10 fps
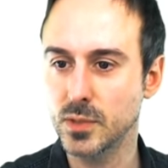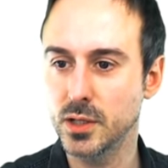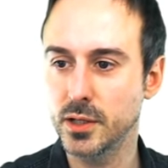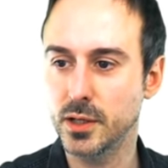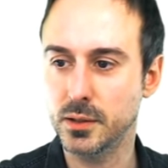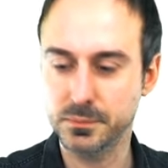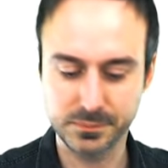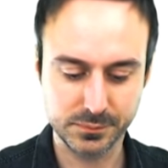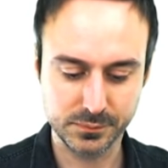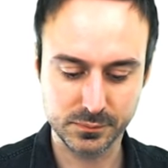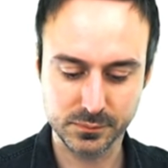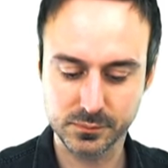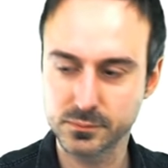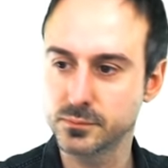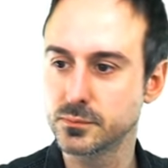Yeah.
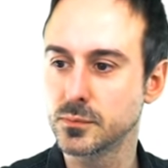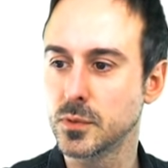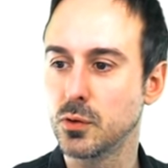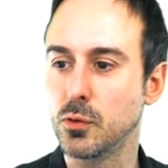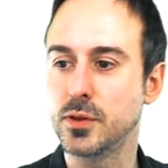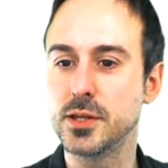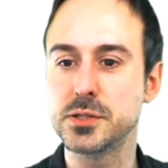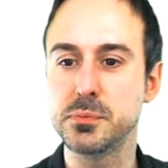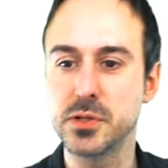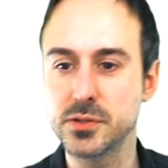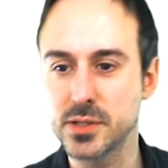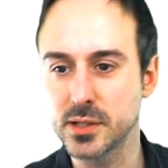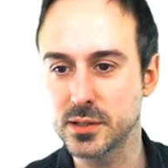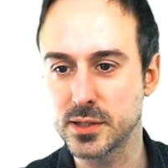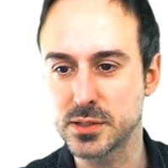Or this
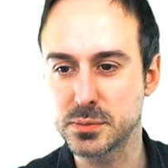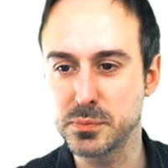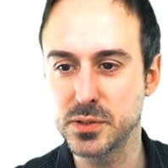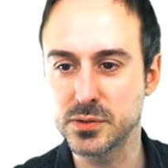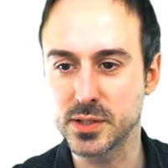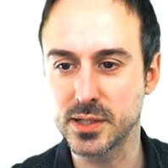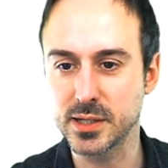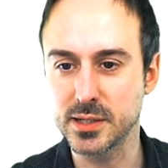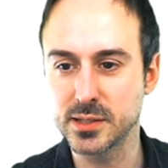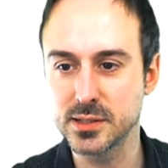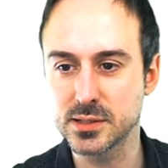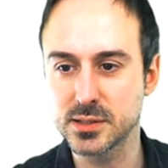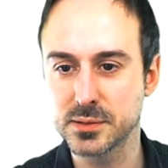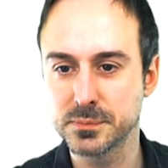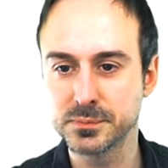music, this music is,
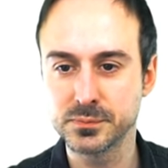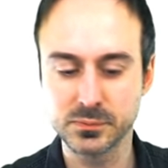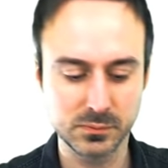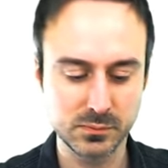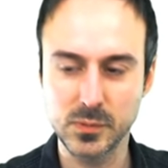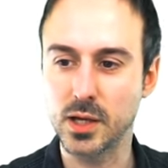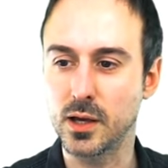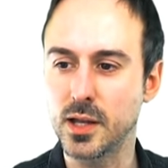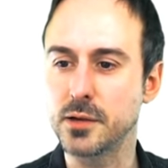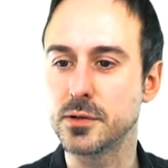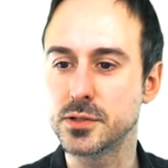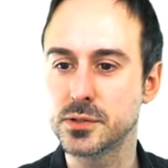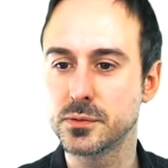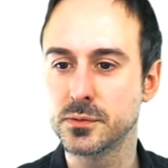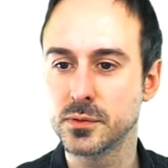yeah, anyways,
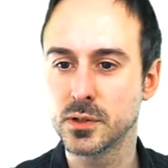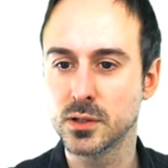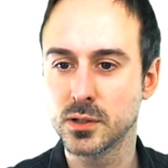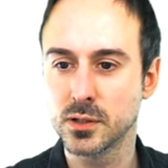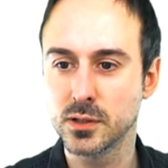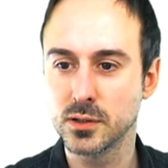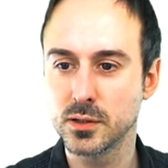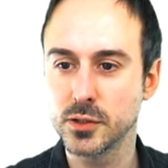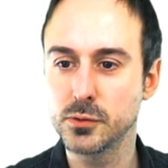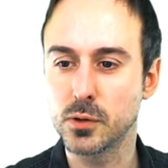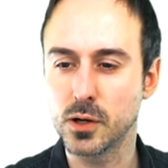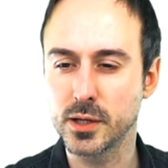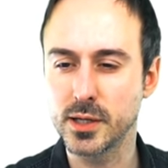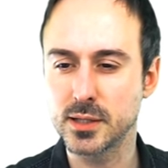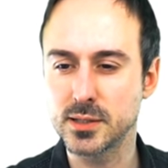you are
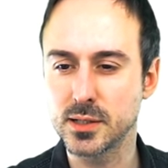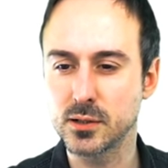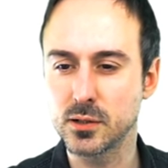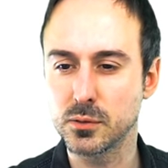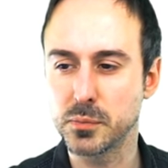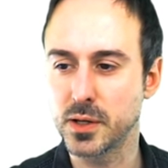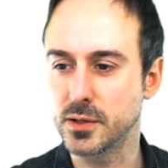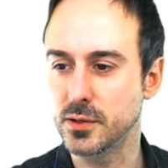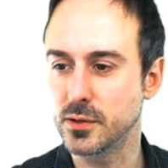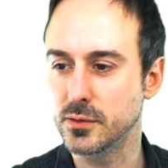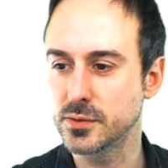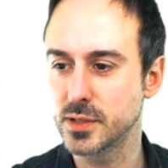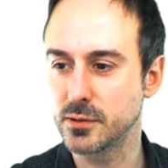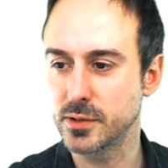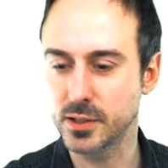getting on my nerves.
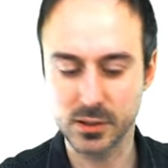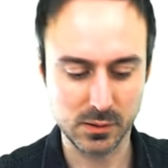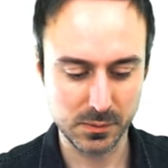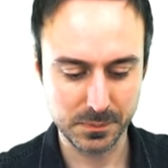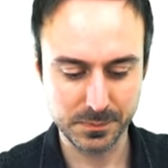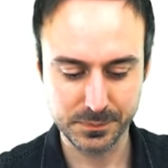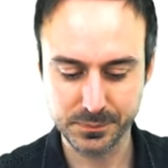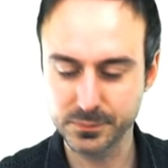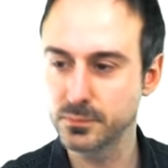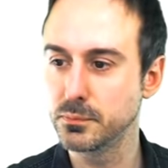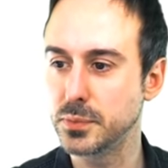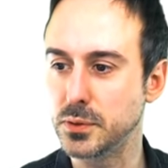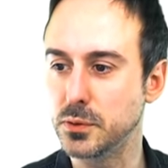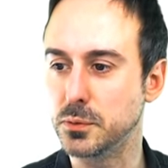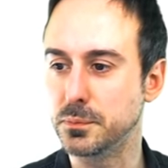There we go.
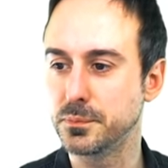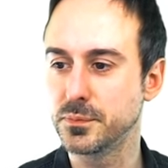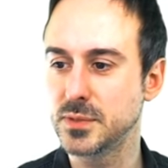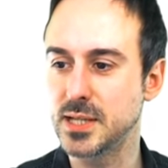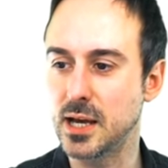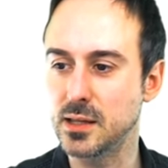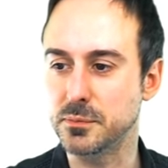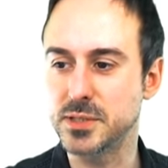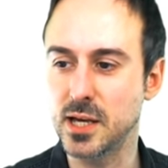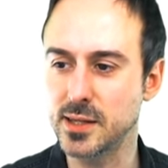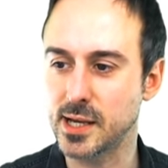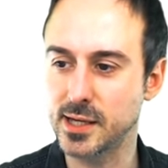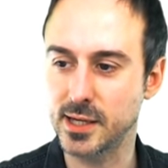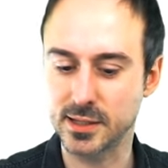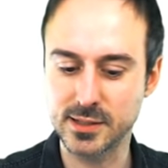Boom. Tell him, tell that
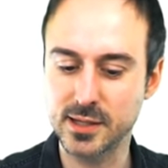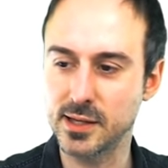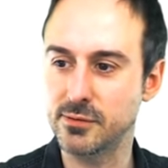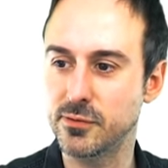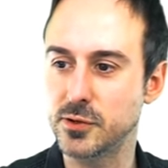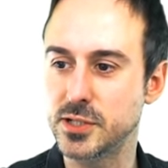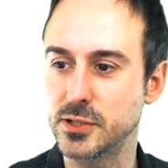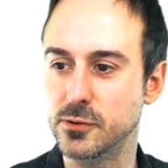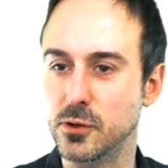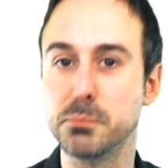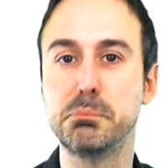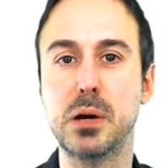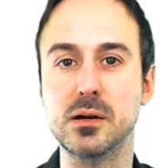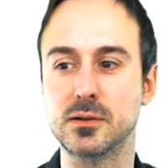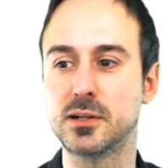kid, tell that 14 year old
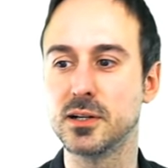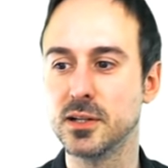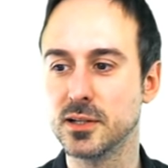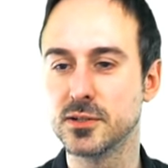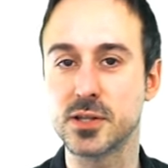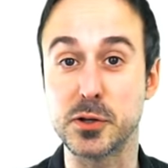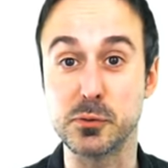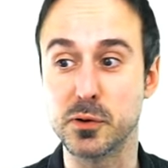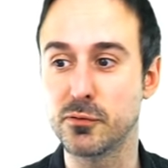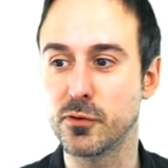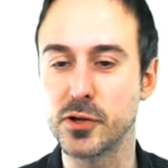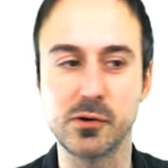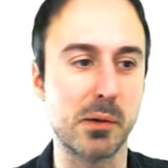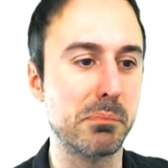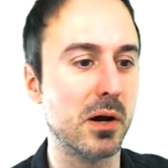punk. There's a new word for you,
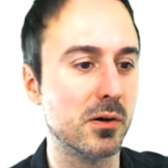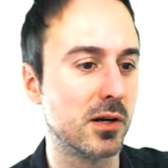a punk.